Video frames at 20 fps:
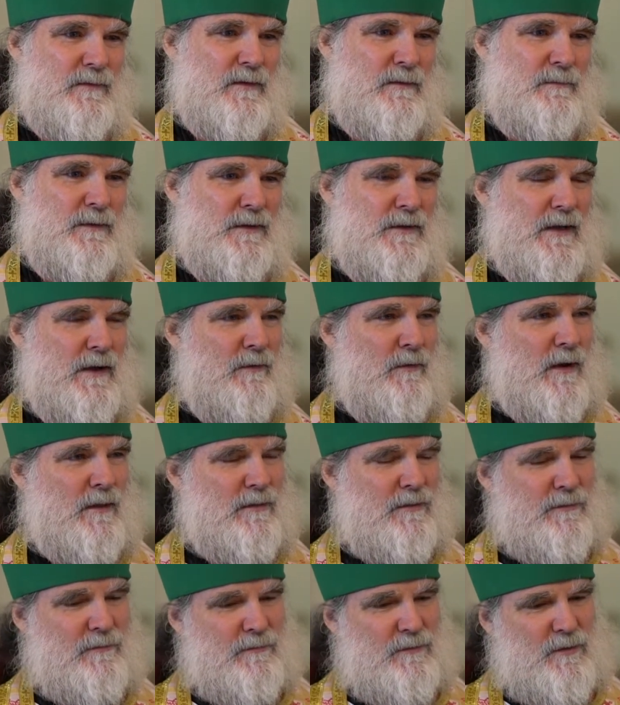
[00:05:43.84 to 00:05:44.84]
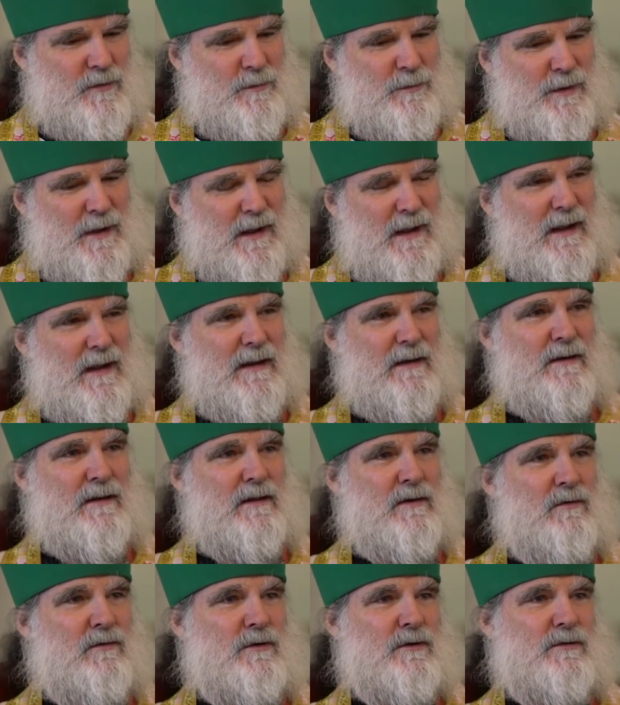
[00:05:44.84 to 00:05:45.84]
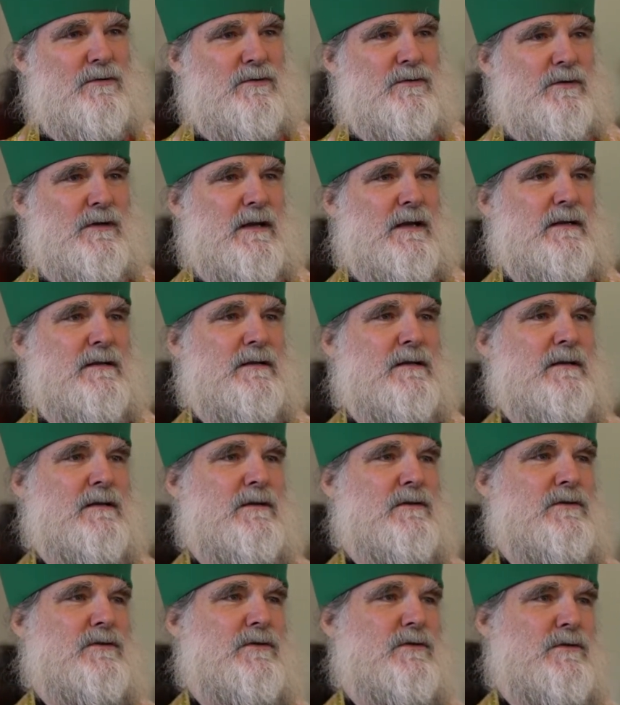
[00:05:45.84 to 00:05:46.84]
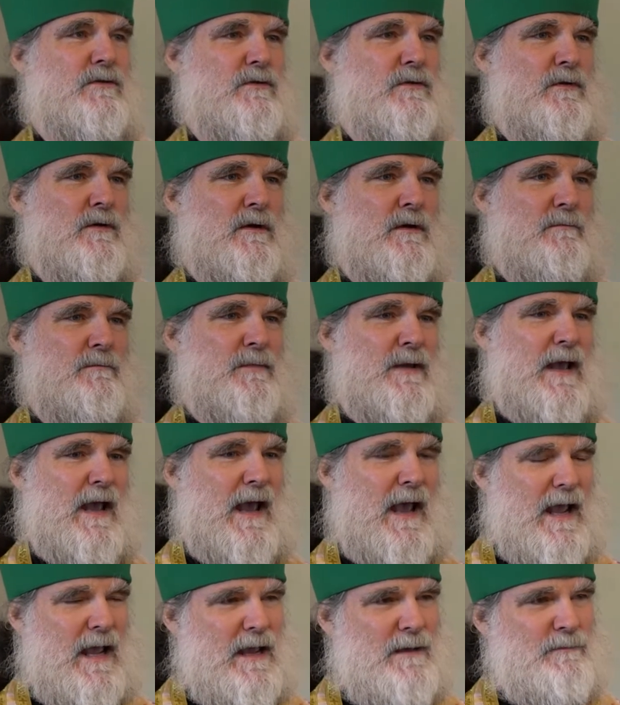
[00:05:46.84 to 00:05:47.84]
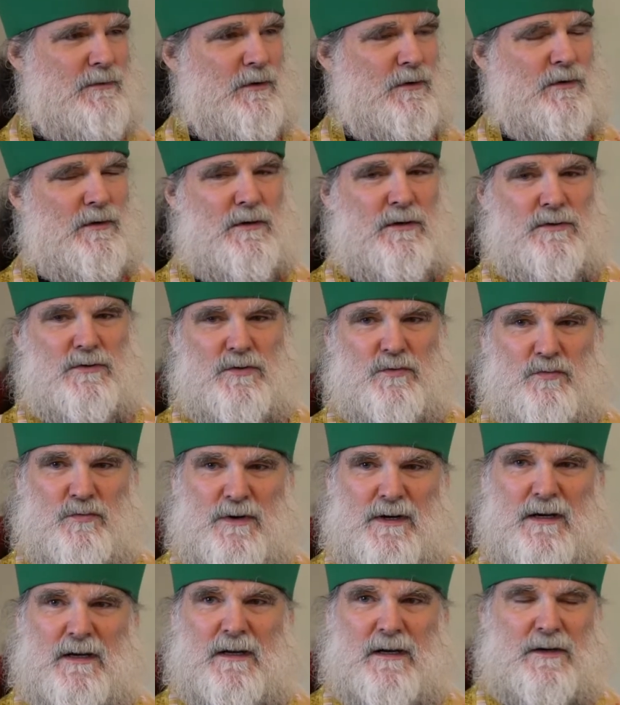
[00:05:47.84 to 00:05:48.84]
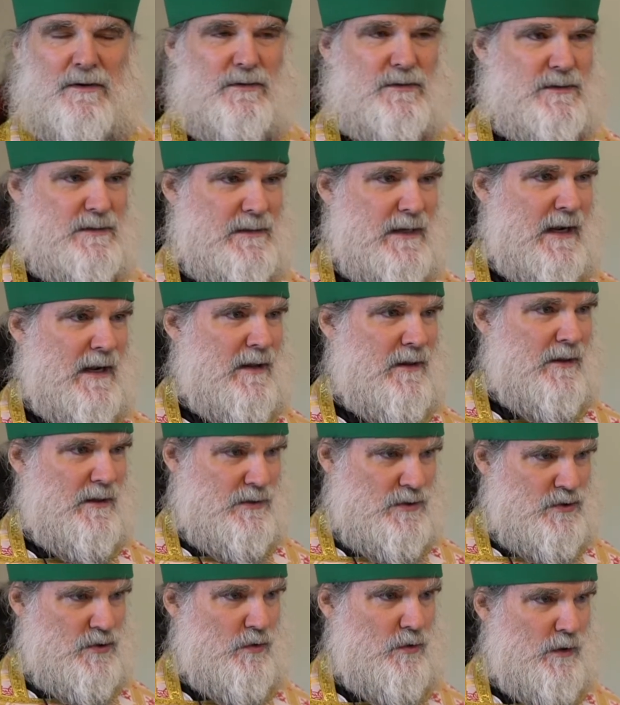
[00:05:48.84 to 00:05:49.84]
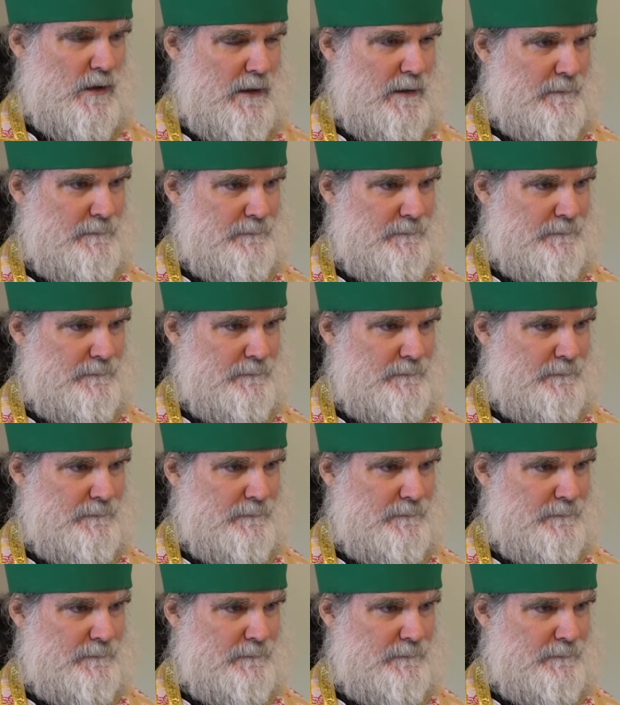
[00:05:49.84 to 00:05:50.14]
But they went through pain in order to get to be able to really understand the joy.